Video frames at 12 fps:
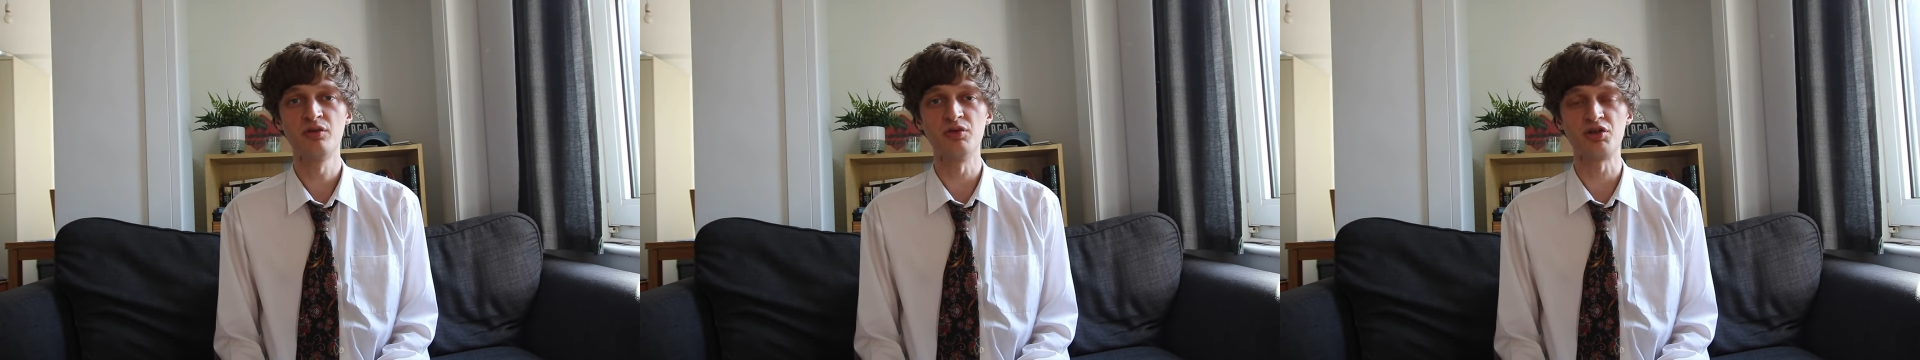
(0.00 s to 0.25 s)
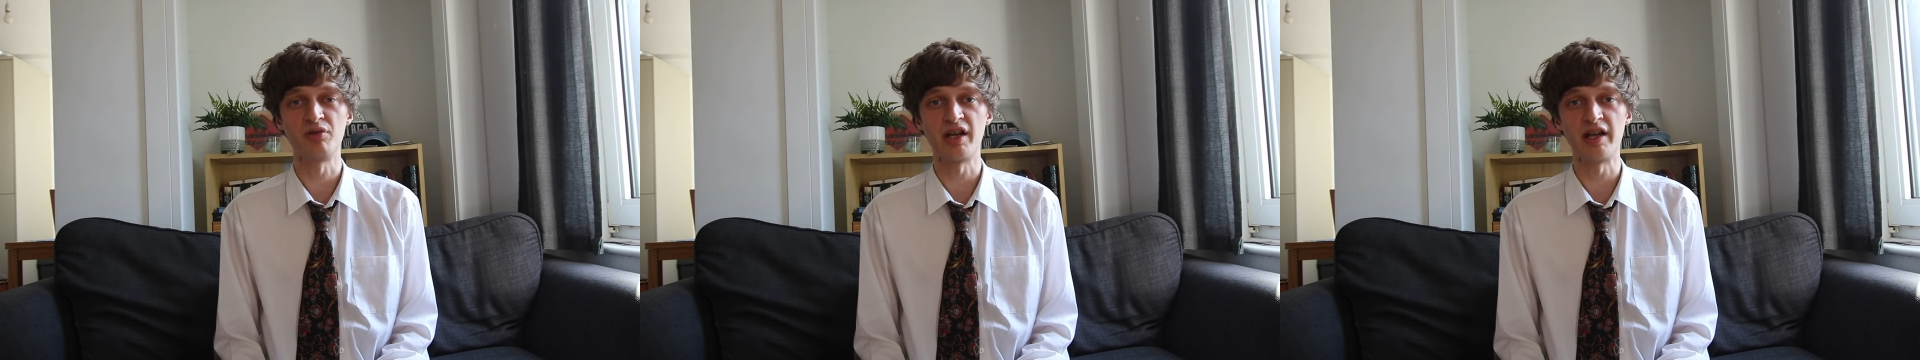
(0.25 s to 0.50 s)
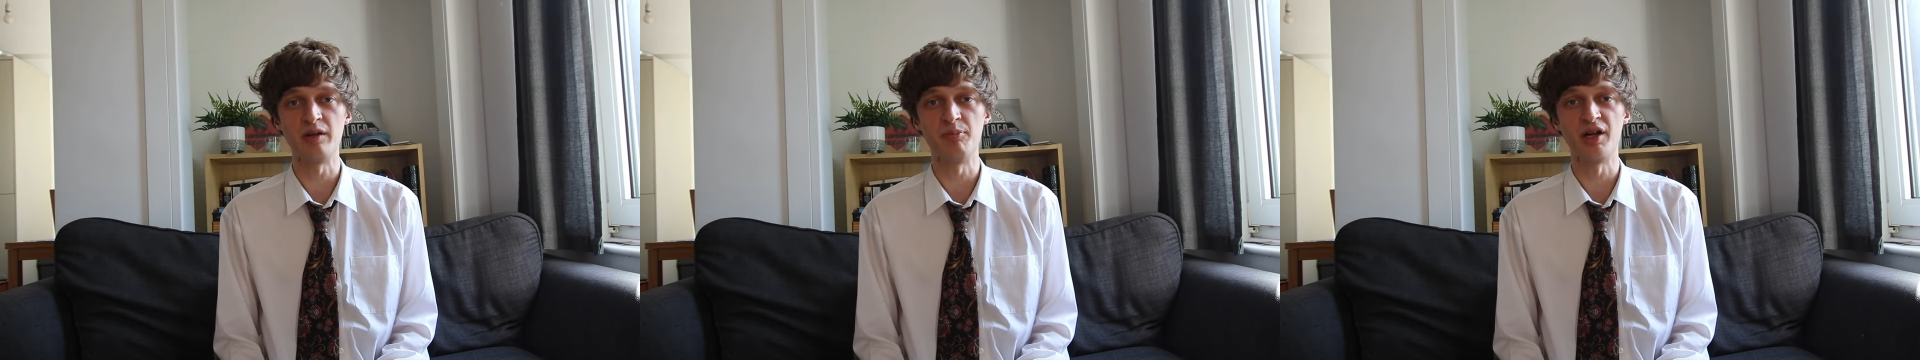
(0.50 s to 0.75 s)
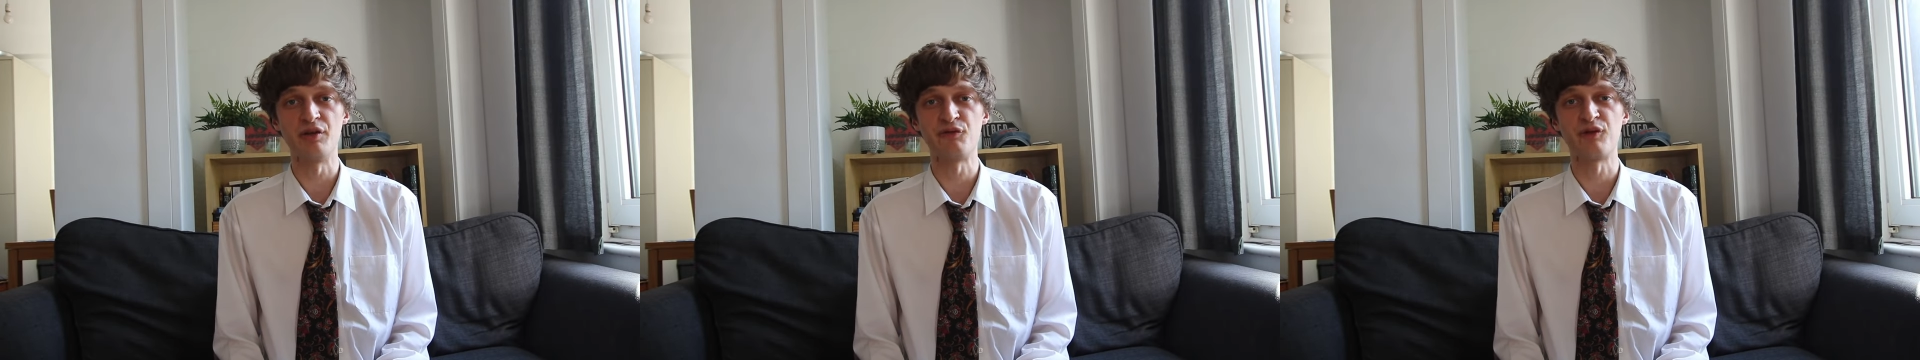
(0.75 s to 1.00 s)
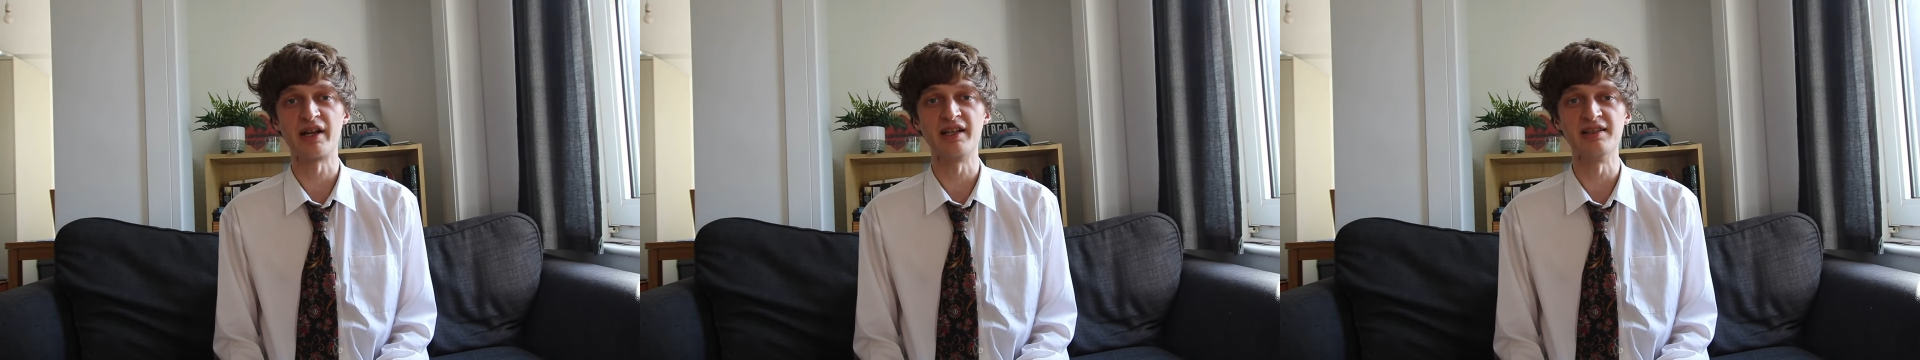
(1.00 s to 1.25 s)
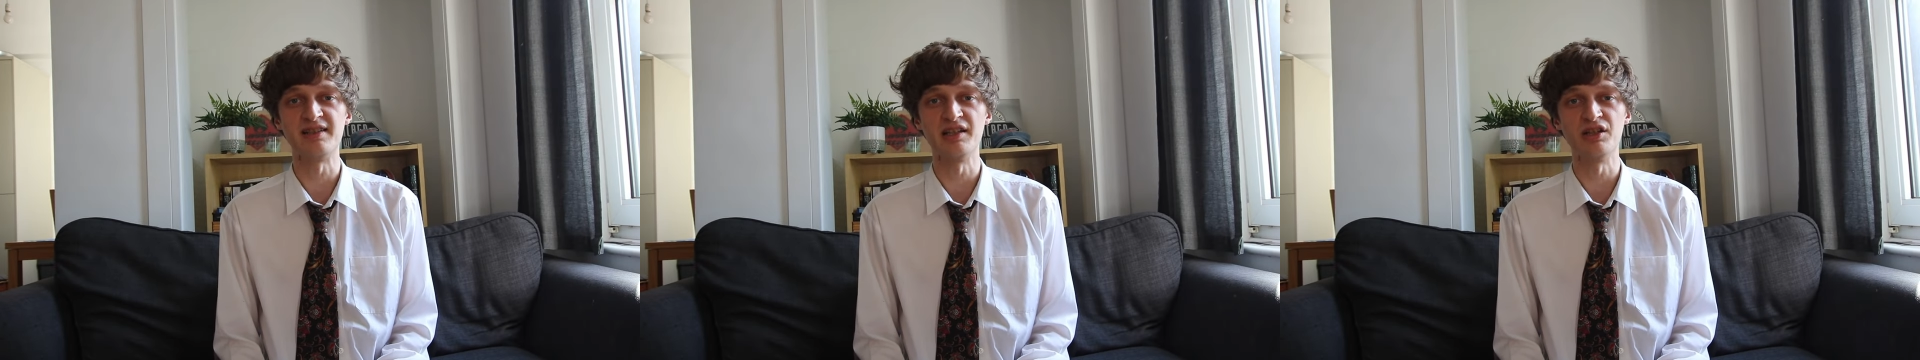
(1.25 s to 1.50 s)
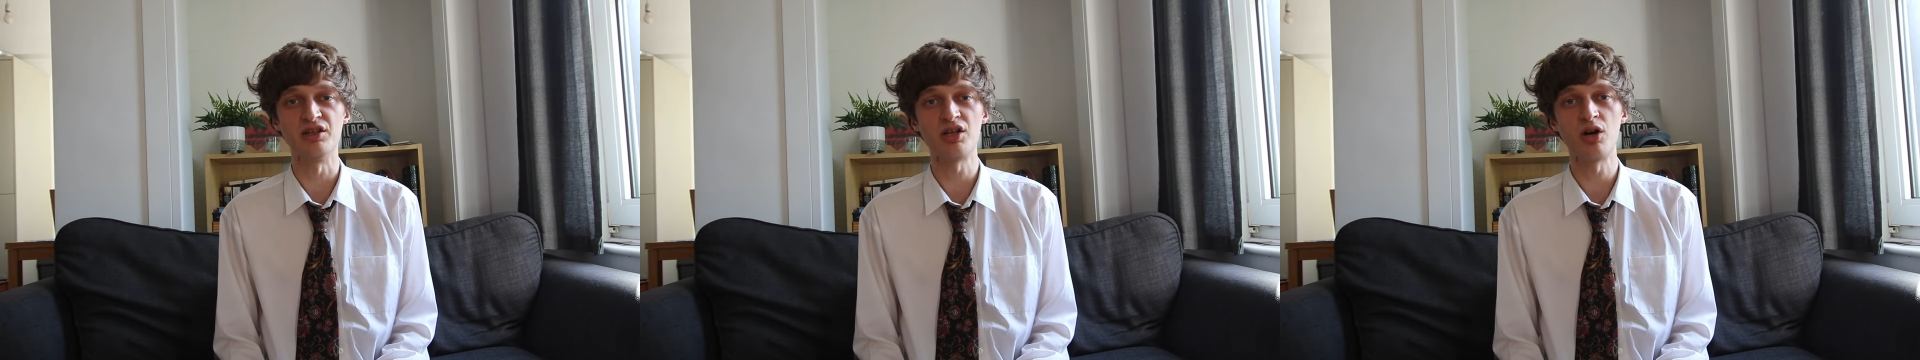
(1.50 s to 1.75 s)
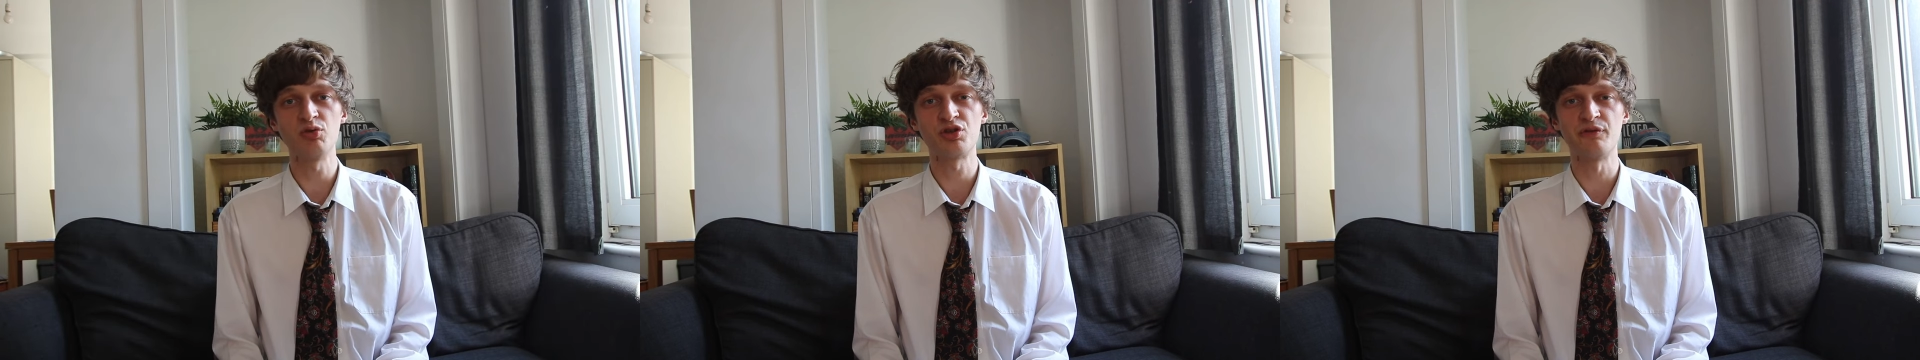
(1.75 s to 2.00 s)
was created by the Frankensteinian
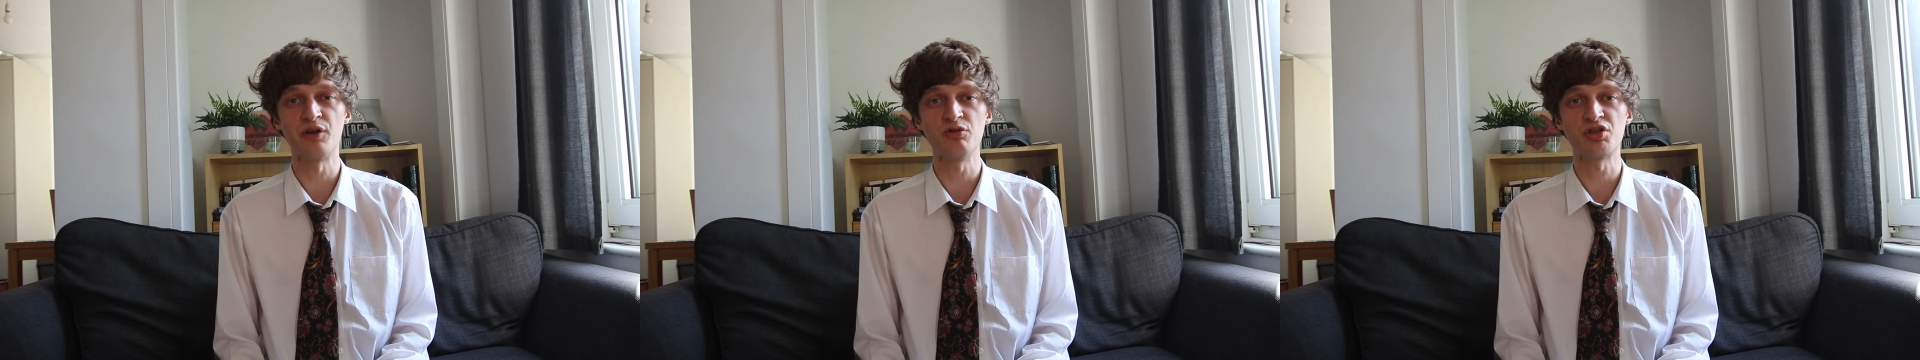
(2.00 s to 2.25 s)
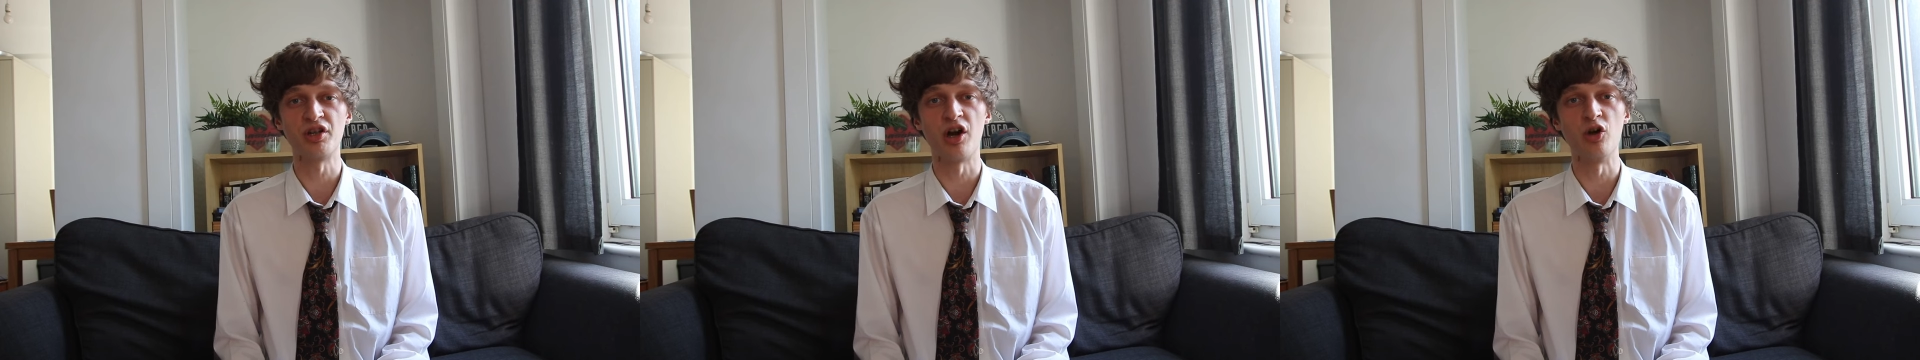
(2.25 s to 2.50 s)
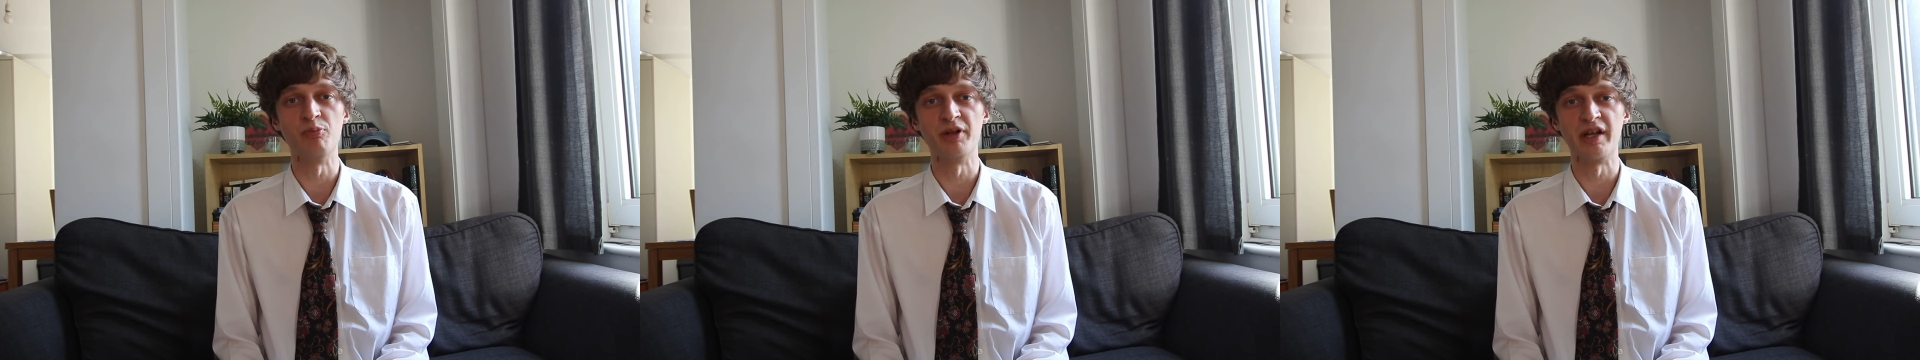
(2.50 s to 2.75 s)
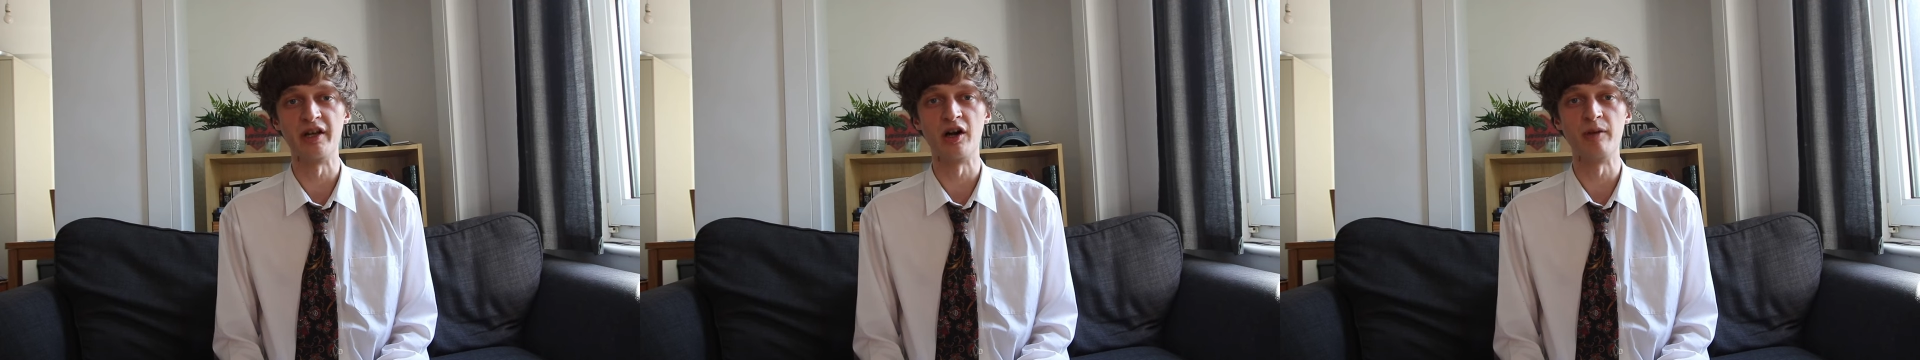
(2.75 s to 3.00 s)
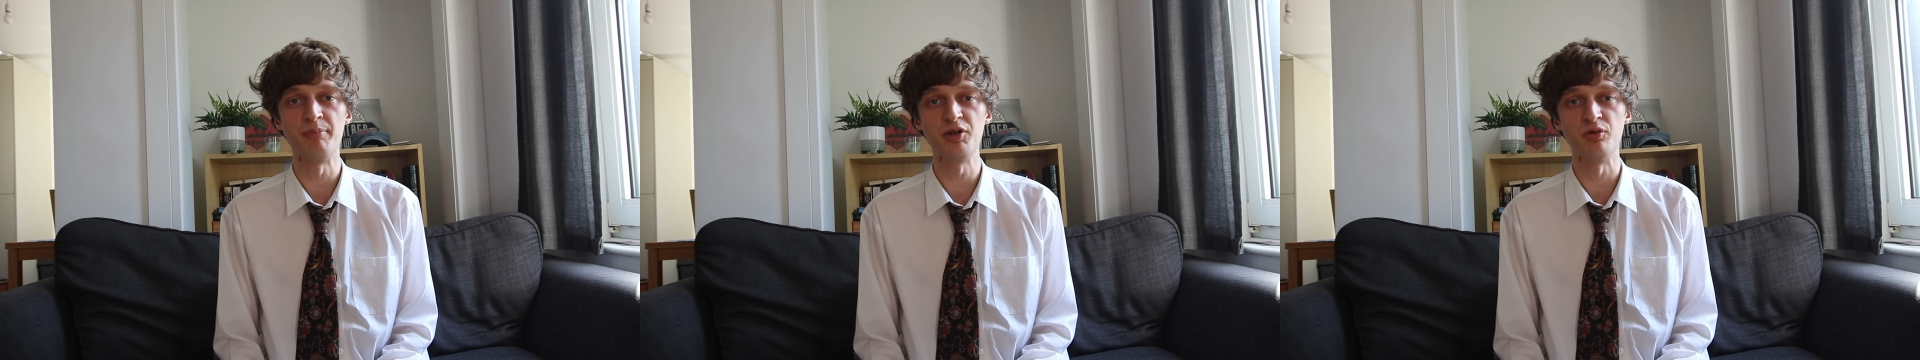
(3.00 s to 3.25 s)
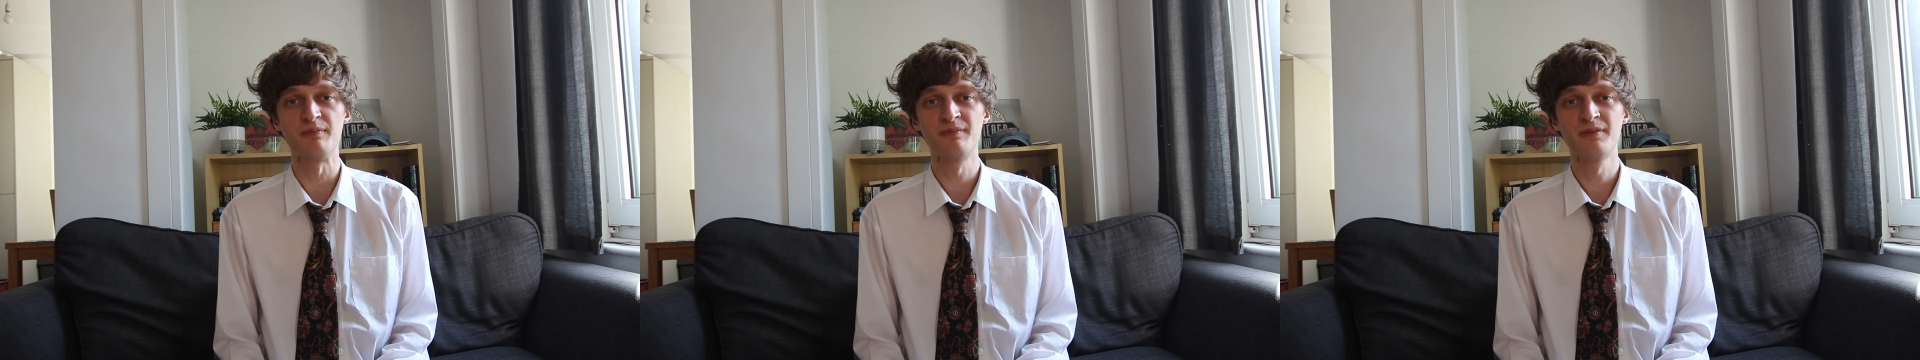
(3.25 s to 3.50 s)
culture vulture that OpenAI built,